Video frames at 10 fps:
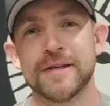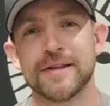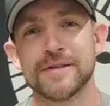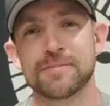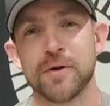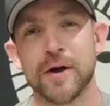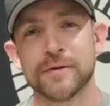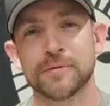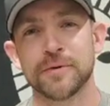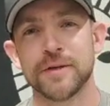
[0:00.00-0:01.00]
get this
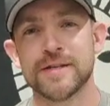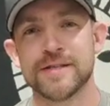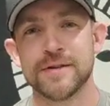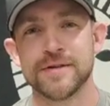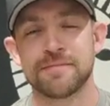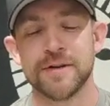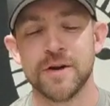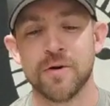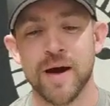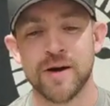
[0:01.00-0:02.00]
product released and this
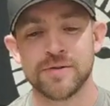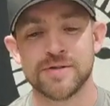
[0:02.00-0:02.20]
video out.